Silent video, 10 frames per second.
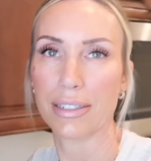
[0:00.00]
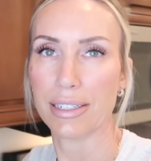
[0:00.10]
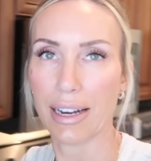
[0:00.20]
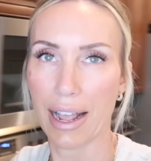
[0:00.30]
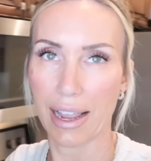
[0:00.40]

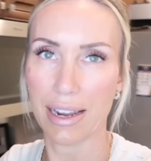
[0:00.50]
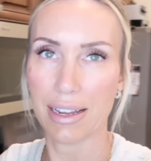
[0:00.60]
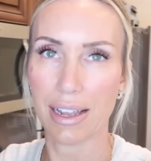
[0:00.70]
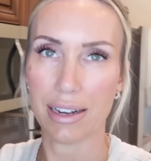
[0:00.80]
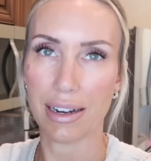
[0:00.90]

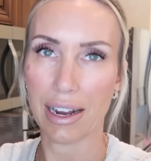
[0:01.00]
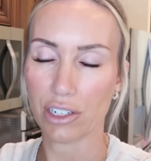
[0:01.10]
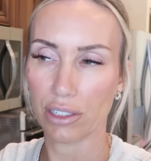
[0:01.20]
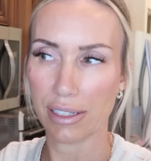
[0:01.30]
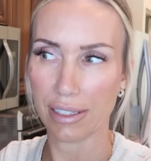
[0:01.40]
today and
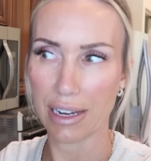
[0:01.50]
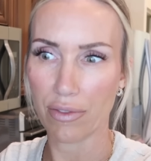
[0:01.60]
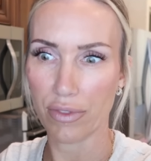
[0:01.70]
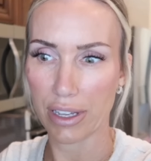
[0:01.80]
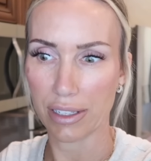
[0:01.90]
actually see
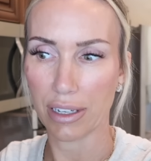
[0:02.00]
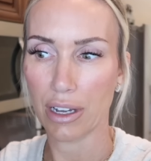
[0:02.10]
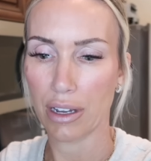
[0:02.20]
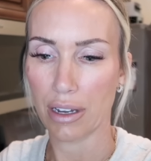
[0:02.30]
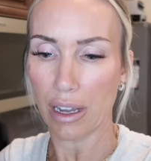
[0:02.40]
if that's
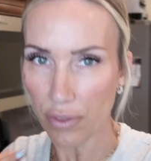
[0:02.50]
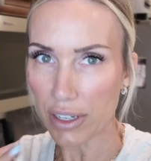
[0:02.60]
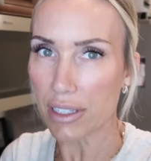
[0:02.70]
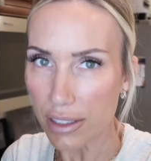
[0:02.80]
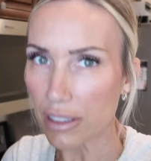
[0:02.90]
if
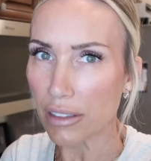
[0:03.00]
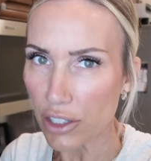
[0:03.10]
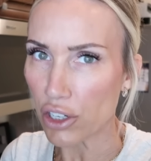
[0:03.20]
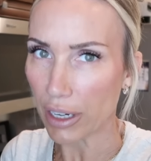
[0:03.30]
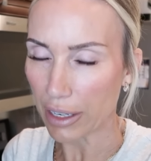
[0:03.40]
it is
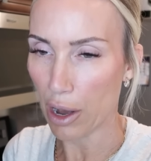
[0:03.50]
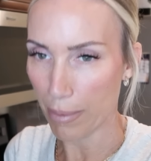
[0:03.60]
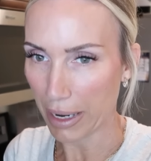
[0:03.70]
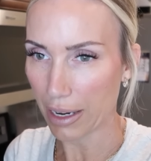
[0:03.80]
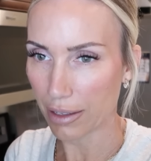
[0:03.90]
legit
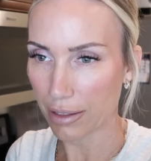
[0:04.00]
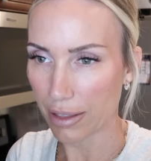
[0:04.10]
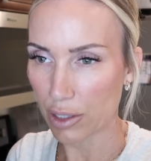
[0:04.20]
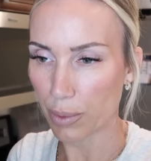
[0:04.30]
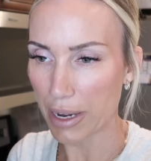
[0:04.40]
coming
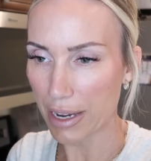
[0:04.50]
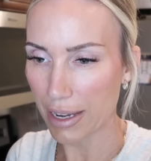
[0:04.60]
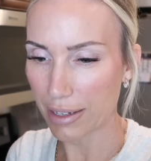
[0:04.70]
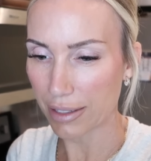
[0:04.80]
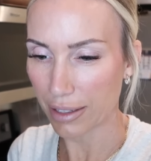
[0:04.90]
this
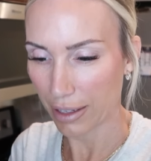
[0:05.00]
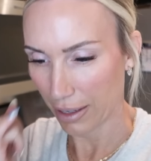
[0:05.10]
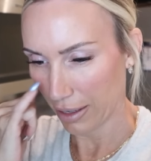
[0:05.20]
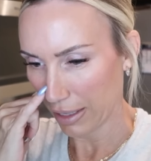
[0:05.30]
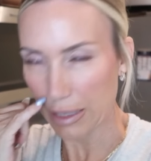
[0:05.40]
weekend.
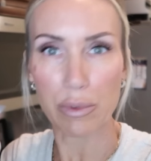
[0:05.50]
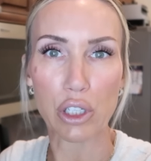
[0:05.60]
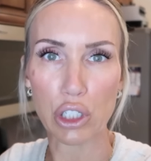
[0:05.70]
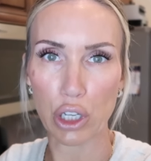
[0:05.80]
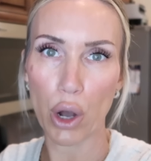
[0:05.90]
It seems
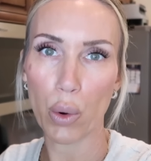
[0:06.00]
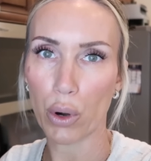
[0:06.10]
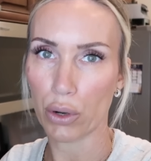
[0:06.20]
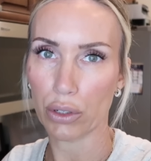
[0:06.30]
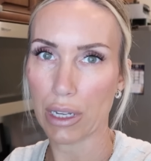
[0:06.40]
so
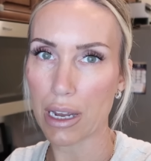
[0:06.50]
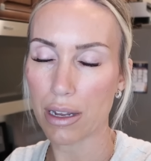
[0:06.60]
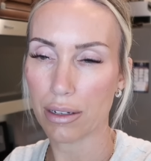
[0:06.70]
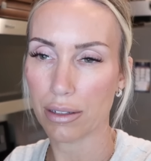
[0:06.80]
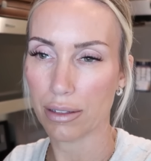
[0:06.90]

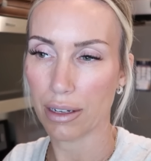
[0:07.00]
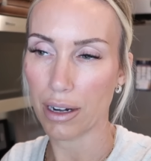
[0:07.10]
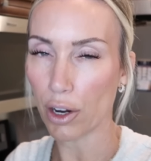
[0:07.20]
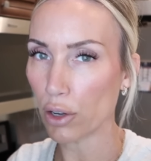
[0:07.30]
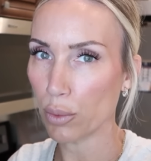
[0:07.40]
early.
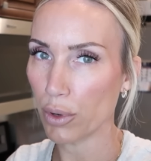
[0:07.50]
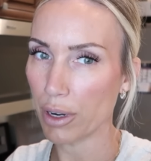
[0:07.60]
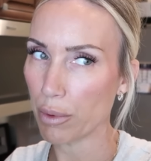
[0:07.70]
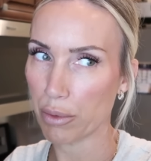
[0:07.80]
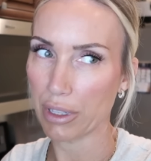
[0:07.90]
Knock on
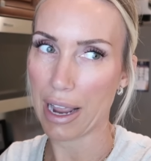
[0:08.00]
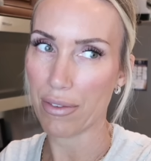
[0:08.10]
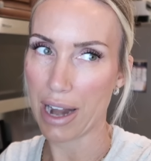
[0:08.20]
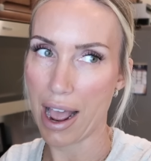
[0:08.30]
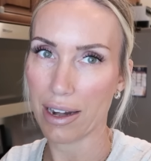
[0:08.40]
wood, we really
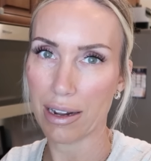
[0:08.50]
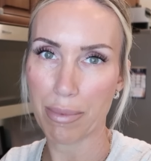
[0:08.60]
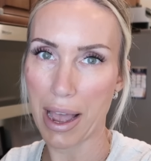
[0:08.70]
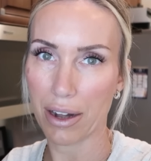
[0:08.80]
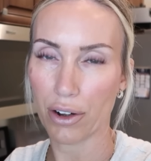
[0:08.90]
haven't had any
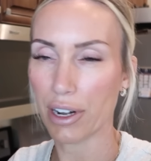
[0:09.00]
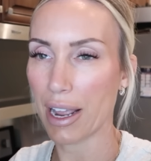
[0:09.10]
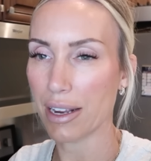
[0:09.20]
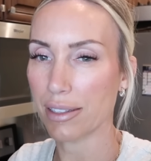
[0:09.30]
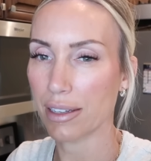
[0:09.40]
bad
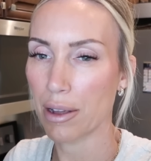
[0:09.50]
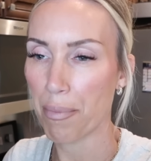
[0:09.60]
hurricanes.